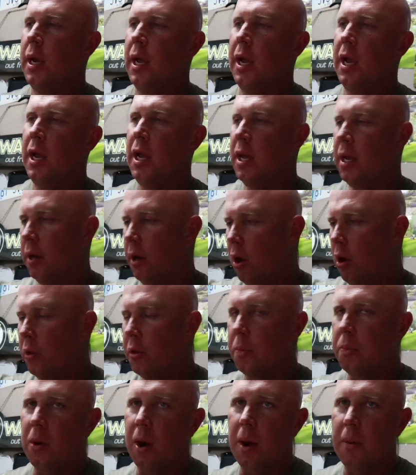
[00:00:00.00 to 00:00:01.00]
and all
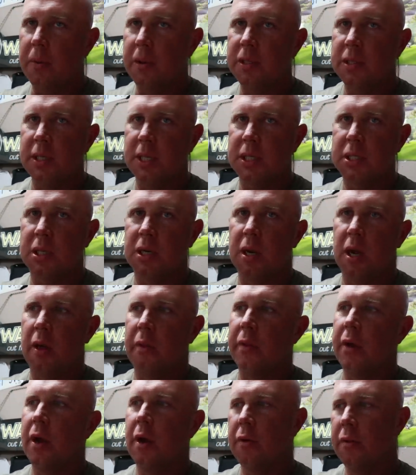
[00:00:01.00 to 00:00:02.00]
the properties listed
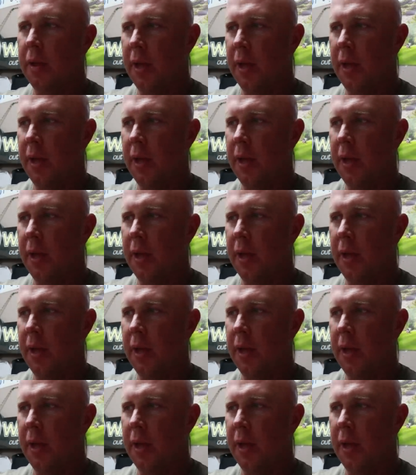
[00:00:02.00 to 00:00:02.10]
on there,